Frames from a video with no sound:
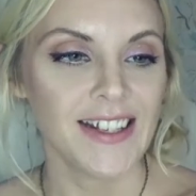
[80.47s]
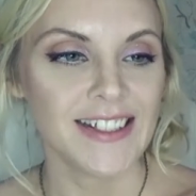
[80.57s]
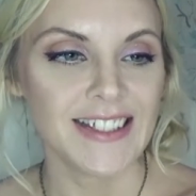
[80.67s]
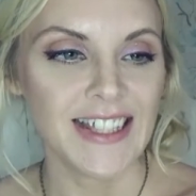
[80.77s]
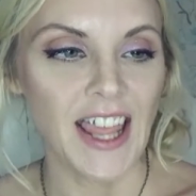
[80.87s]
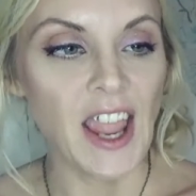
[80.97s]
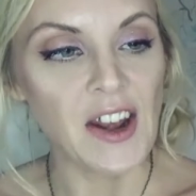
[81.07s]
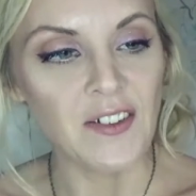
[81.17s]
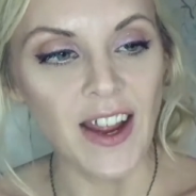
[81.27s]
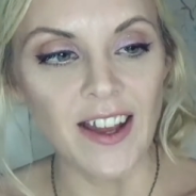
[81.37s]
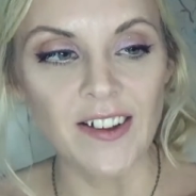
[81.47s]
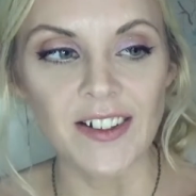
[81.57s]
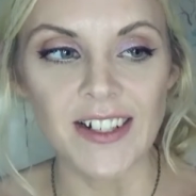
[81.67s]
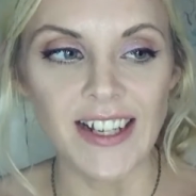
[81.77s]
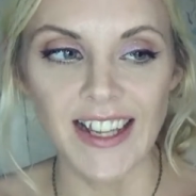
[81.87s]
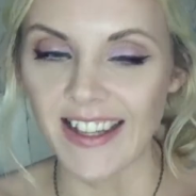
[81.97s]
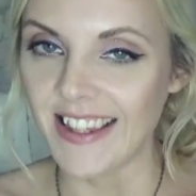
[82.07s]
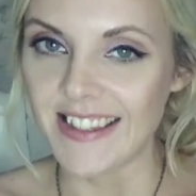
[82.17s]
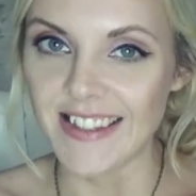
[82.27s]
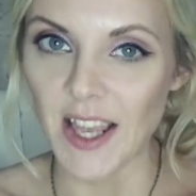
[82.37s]
just laying around in
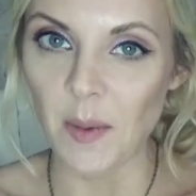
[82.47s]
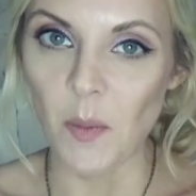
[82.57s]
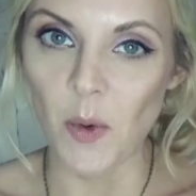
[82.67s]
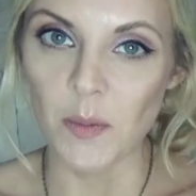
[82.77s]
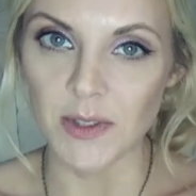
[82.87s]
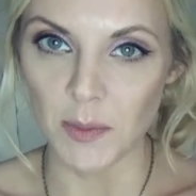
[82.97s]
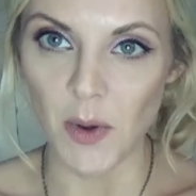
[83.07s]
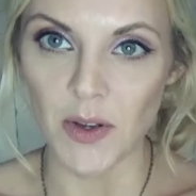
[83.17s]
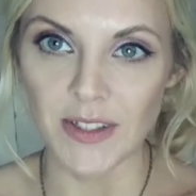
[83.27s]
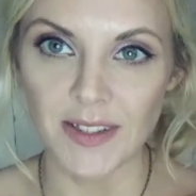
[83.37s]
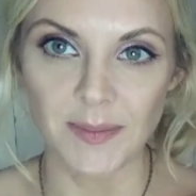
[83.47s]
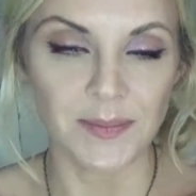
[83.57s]
the same warm spots.